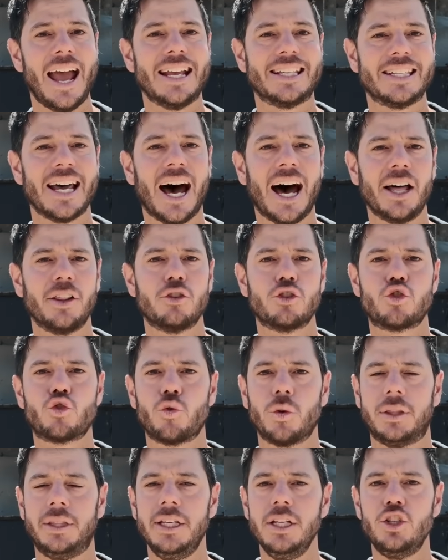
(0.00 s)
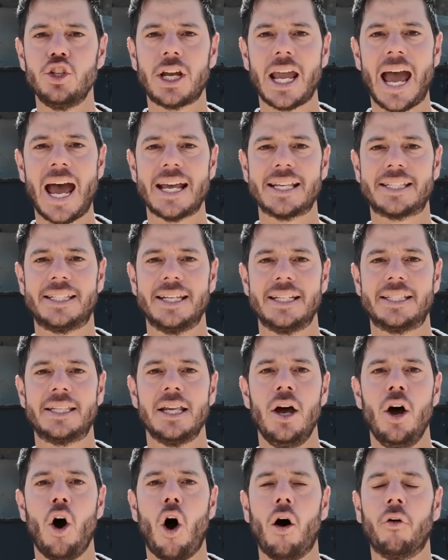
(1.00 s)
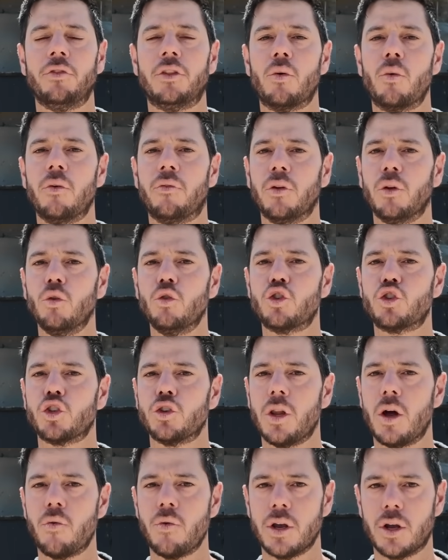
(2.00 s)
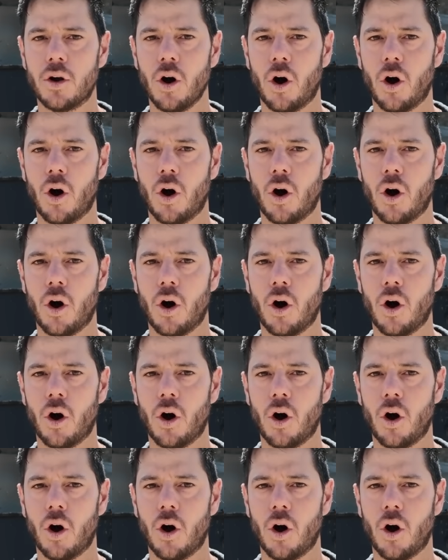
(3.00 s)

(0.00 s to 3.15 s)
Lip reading: as other strategic assets of the Revolutionary